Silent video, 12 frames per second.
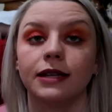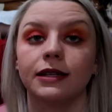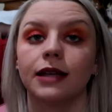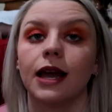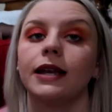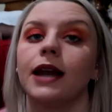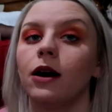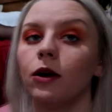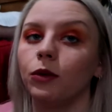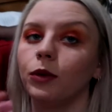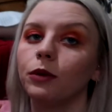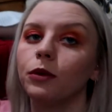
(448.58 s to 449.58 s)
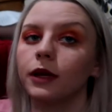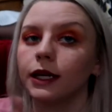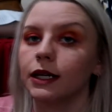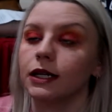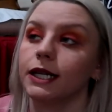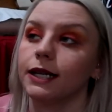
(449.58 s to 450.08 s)
list, and now we're
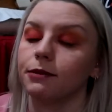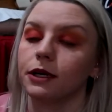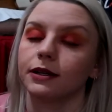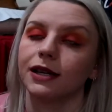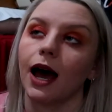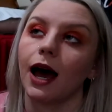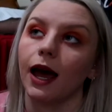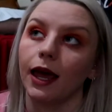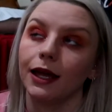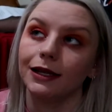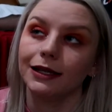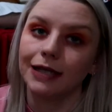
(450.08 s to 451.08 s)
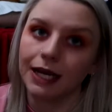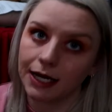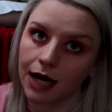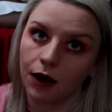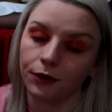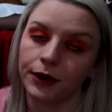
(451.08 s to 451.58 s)
rolling into the books that I did
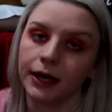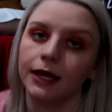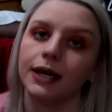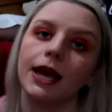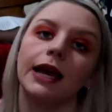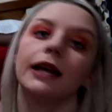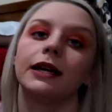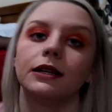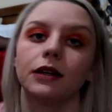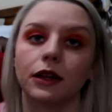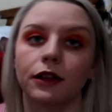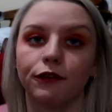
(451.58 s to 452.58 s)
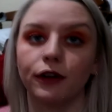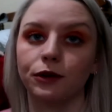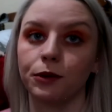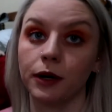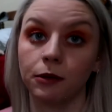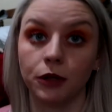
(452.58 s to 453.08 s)
not read, and the
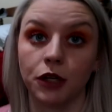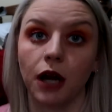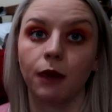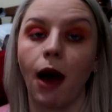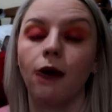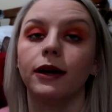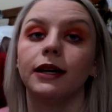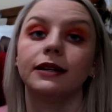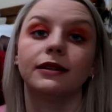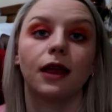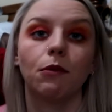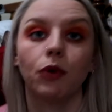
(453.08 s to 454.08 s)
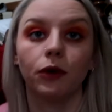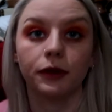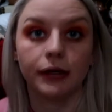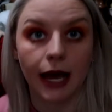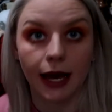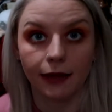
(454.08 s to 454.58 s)
first one I'm going to talk about is They
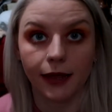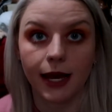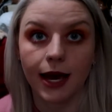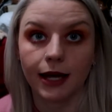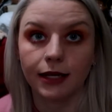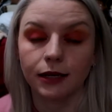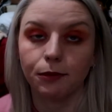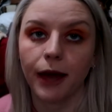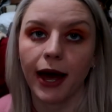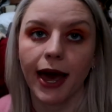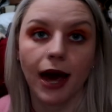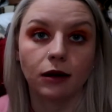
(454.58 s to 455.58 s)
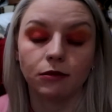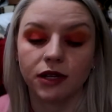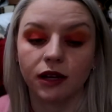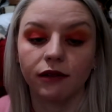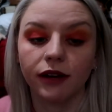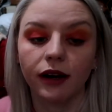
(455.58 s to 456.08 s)
Both Die at the End by Adam
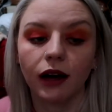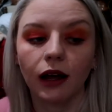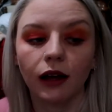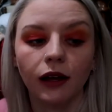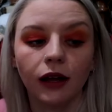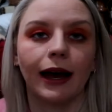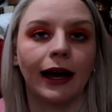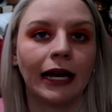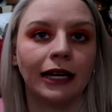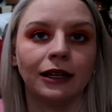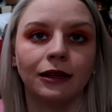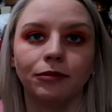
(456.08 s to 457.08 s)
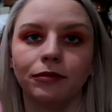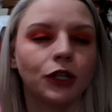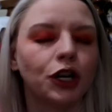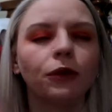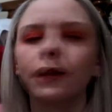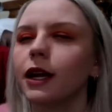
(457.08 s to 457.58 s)
Silvera. I
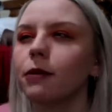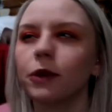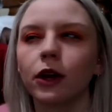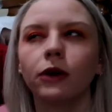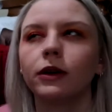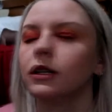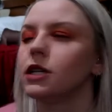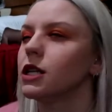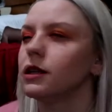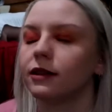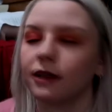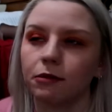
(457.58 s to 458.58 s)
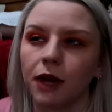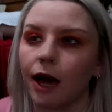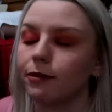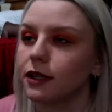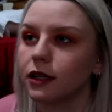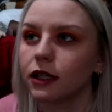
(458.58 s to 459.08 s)
don't think I'm gonna go into the
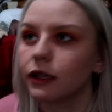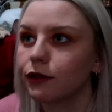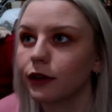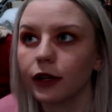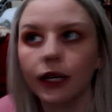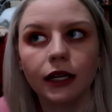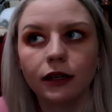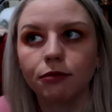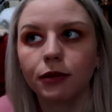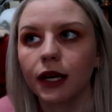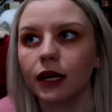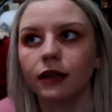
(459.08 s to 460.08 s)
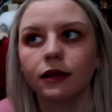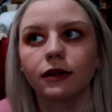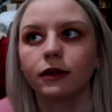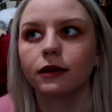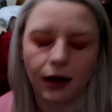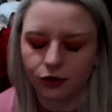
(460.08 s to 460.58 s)
synopsis for these
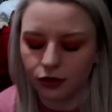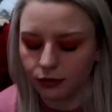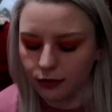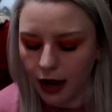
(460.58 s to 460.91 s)
because I